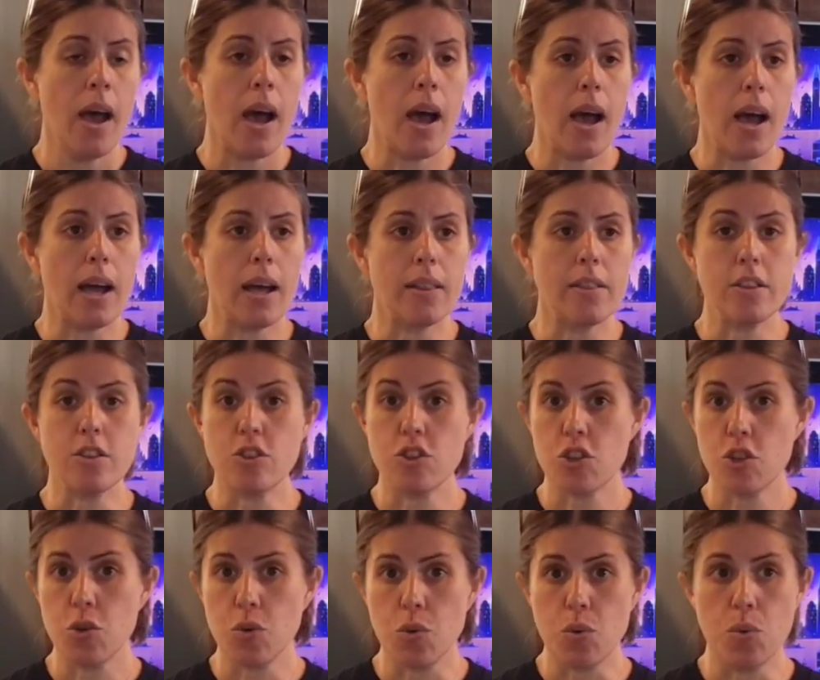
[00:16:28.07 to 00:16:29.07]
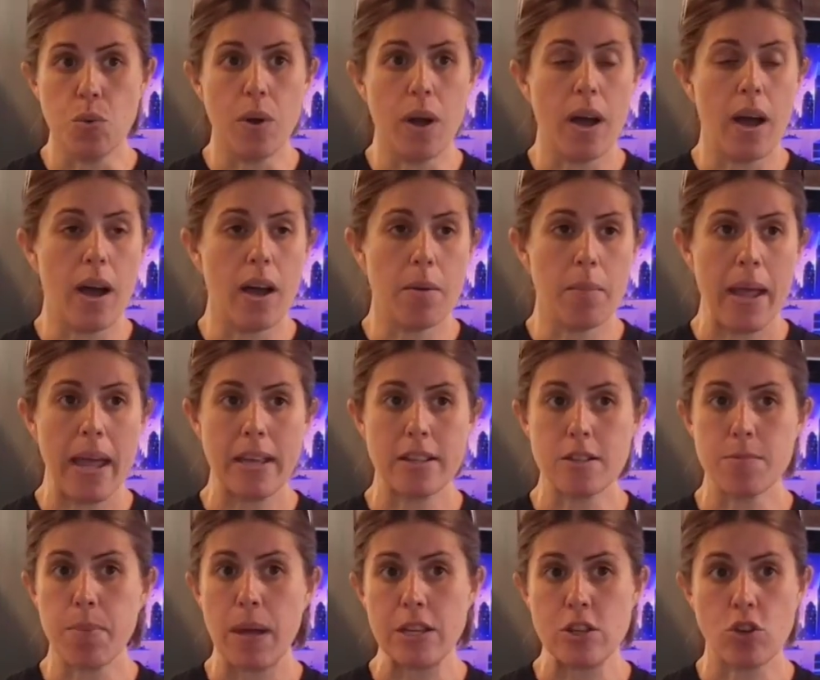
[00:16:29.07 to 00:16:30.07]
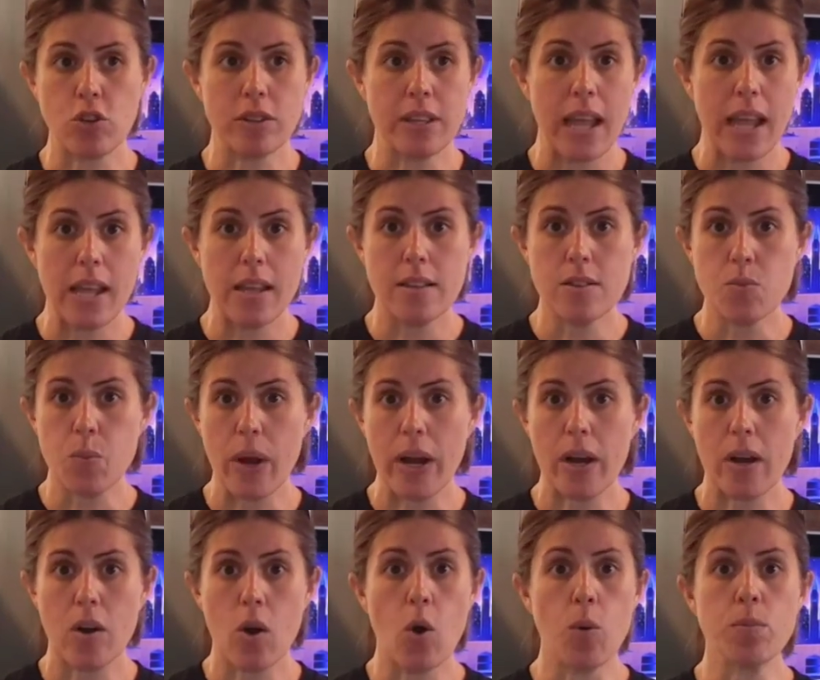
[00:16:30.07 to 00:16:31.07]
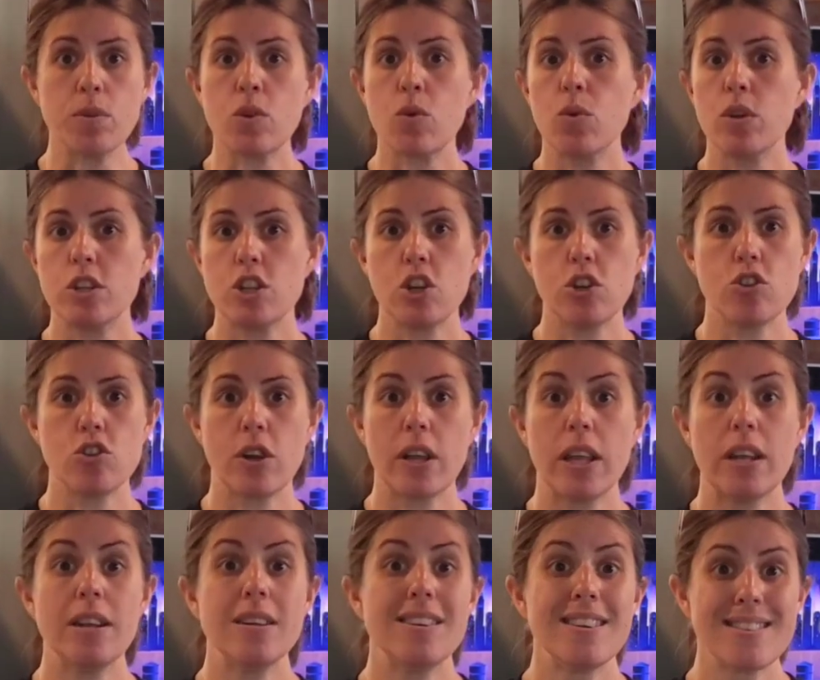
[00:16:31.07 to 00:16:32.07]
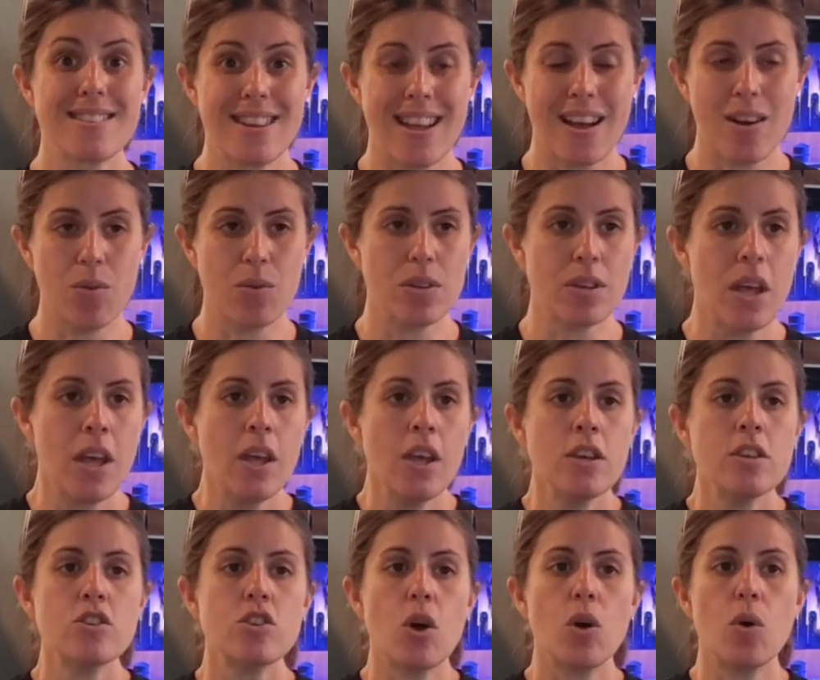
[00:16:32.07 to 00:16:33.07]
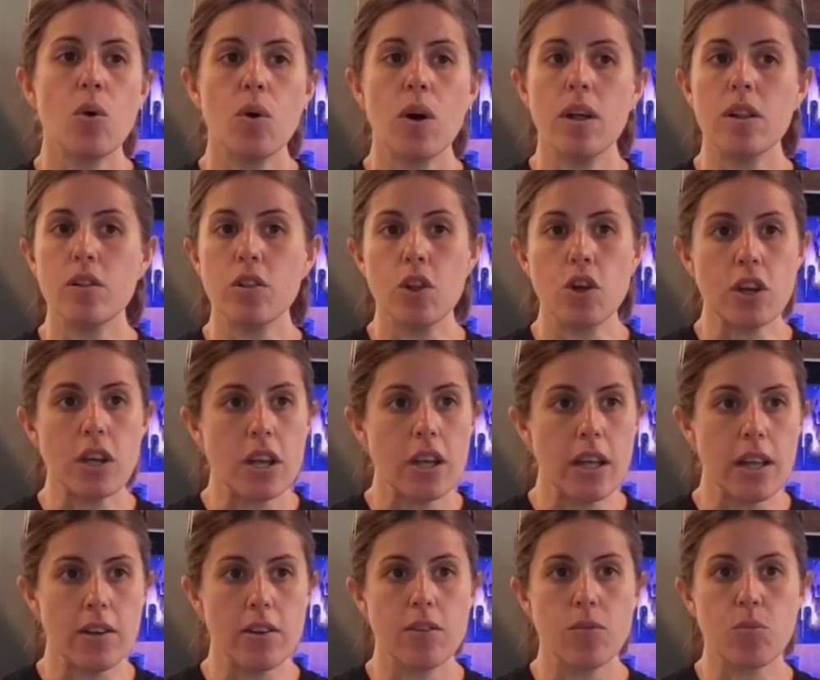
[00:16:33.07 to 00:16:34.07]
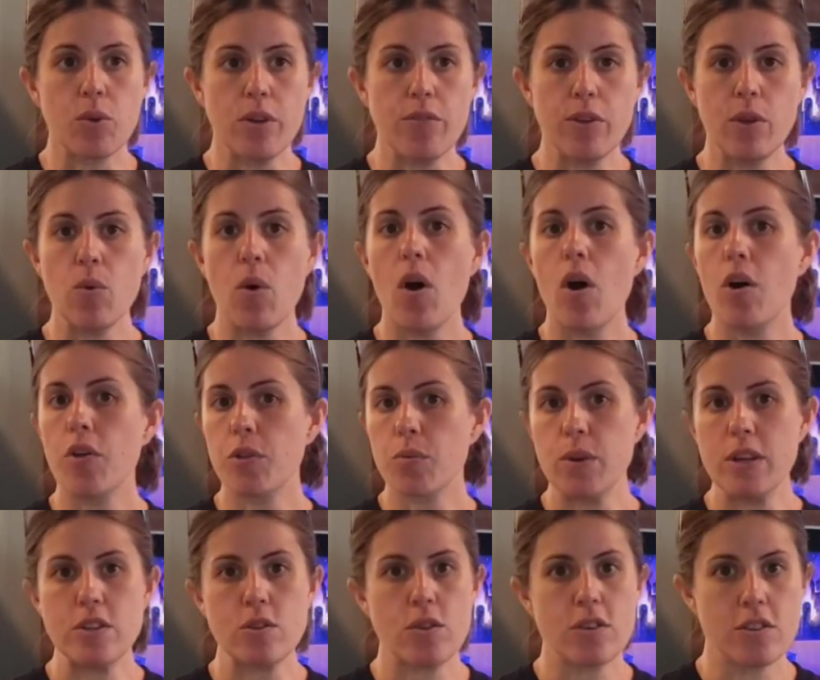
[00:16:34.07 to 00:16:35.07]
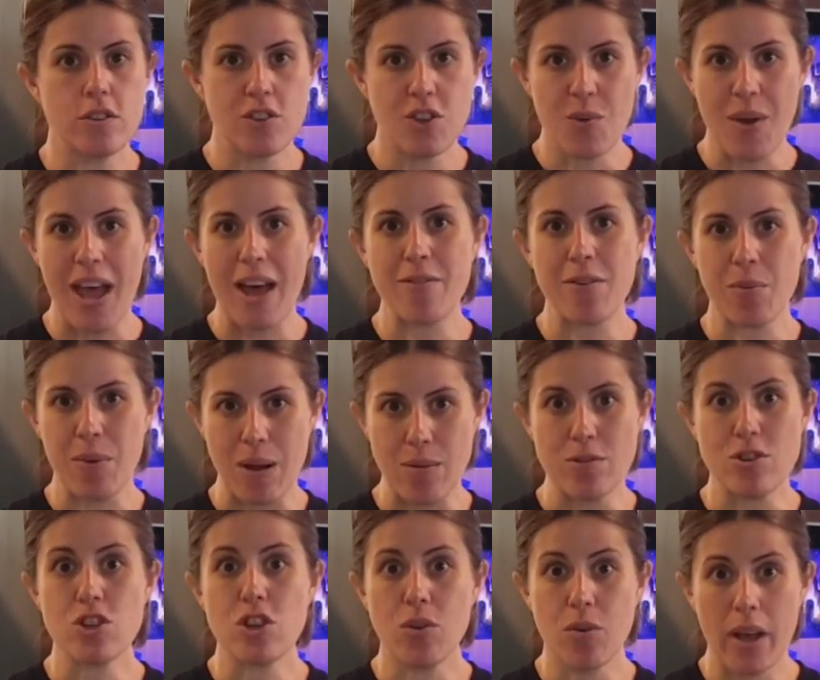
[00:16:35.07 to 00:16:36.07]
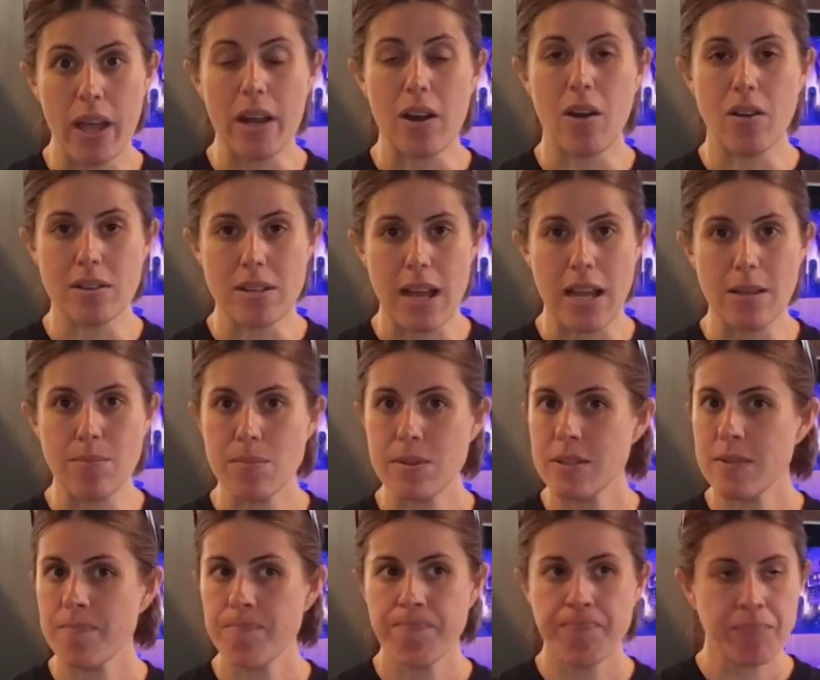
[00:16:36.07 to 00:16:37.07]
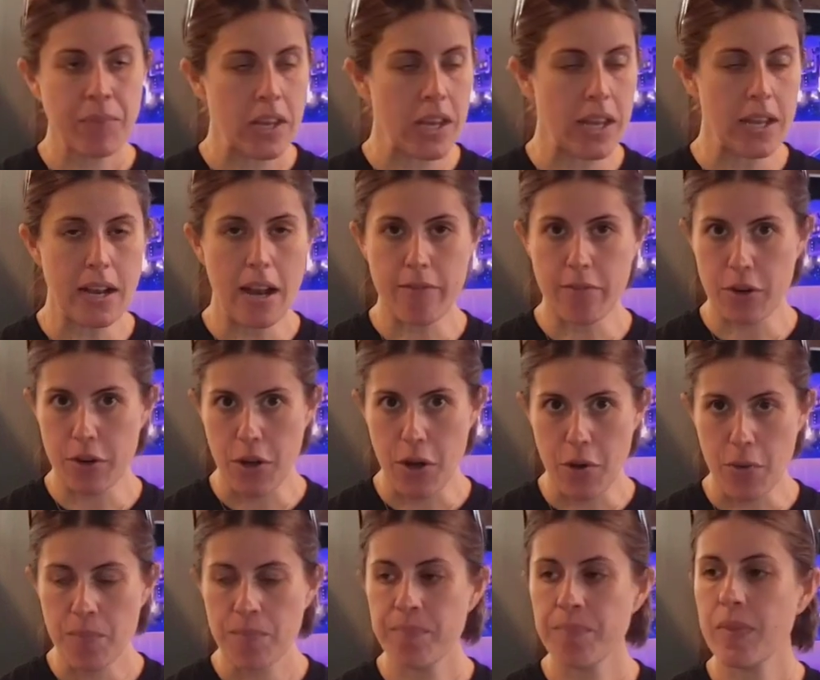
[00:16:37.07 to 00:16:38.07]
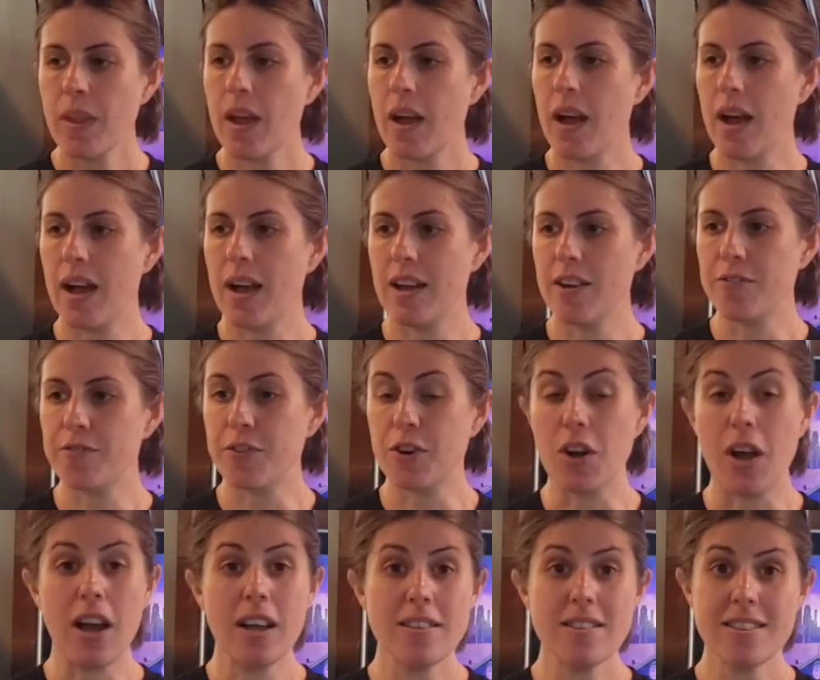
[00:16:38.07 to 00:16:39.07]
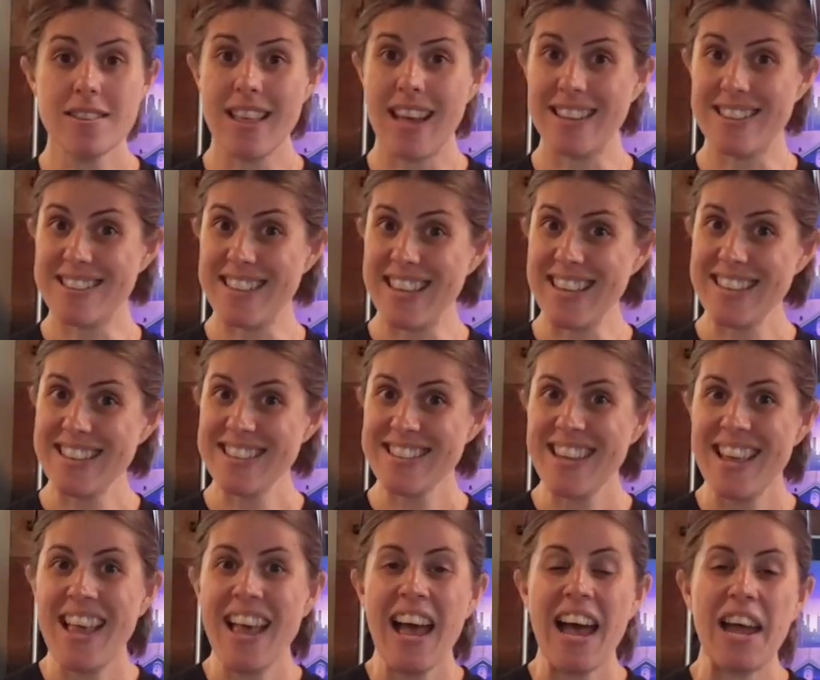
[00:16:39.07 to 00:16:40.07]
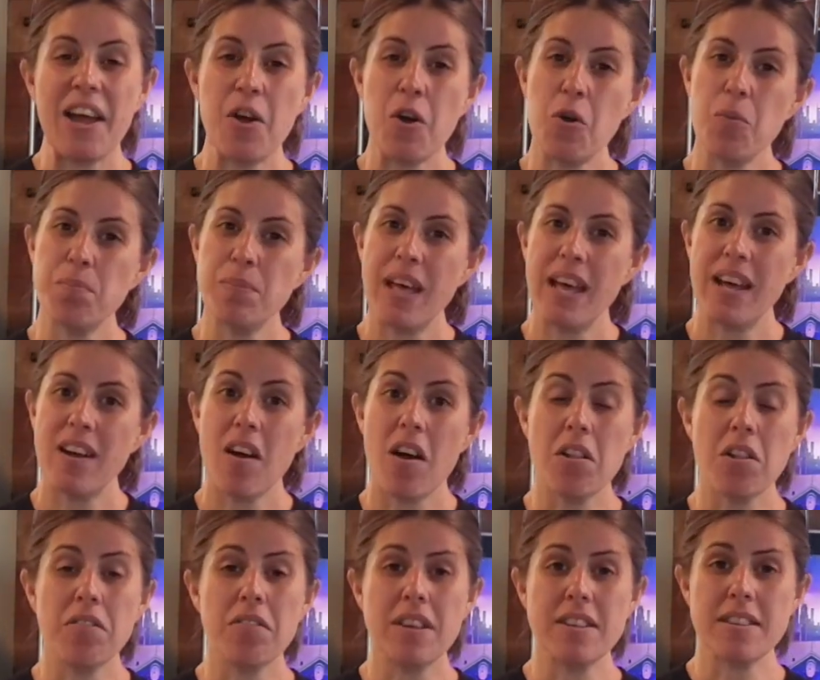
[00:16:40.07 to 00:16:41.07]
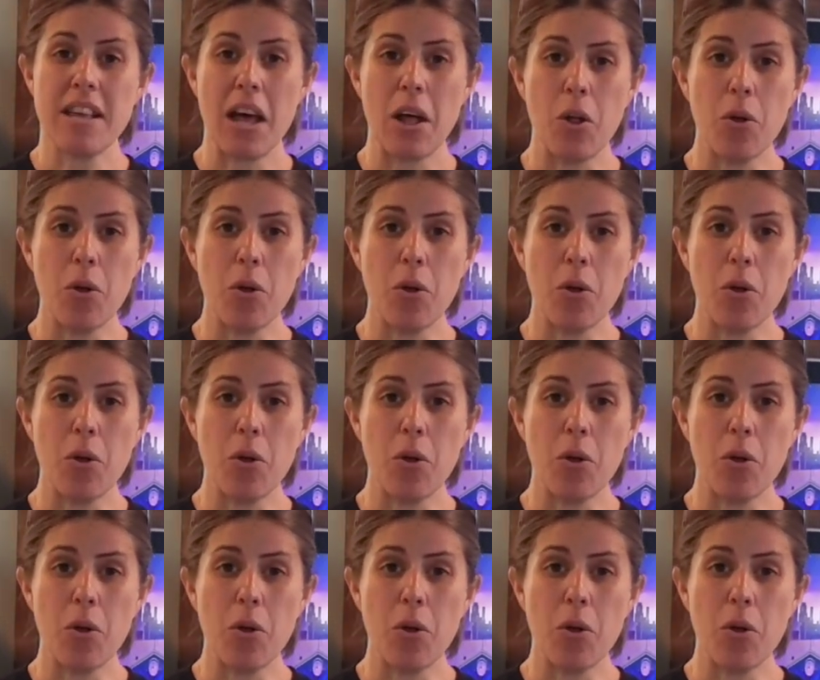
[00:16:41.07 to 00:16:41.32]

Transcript: The zoo has special days where homeschool children get a discount. So look and review all the resources you have around you at all times. You never know. For us, that's it. I hope that all of this